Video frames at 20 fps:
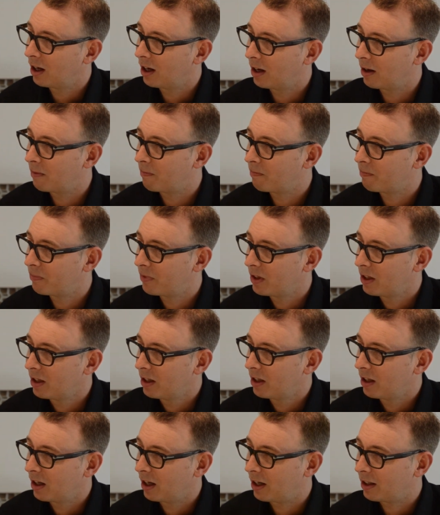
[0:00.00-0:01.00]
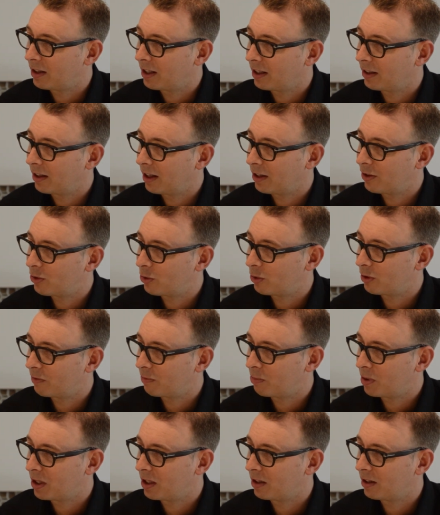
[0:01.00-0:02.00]
Um, and I think they'd sort
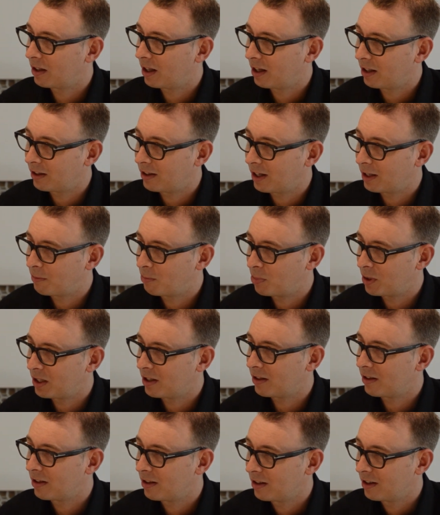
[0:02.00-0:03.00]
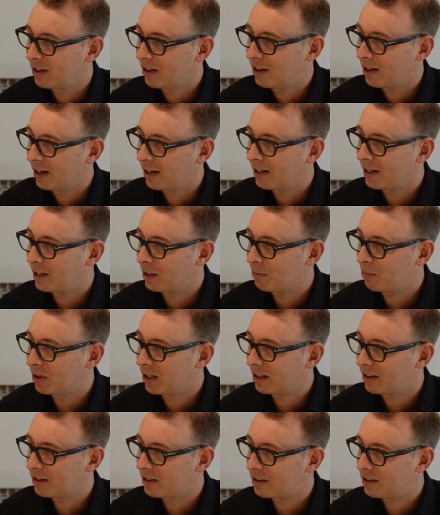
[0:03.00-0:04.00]
of been they'd been a little
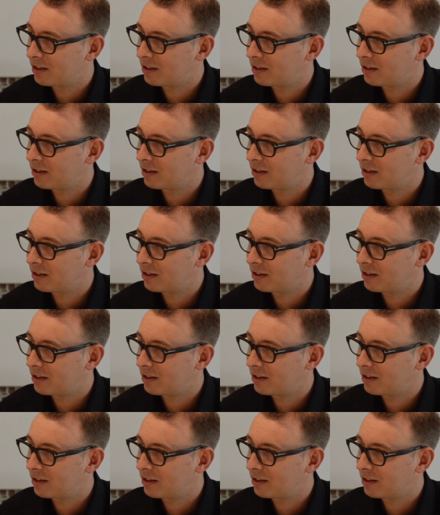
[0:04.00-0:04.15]
bit